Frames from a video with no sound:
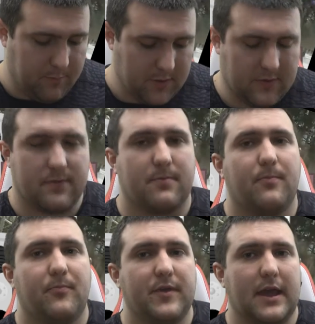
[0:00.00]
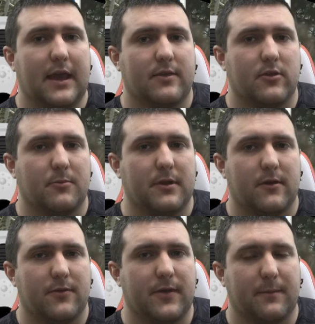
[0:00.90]
But it has a little bit
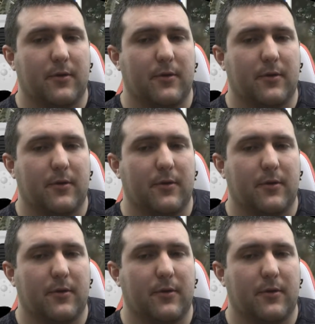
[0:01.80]
of a thing.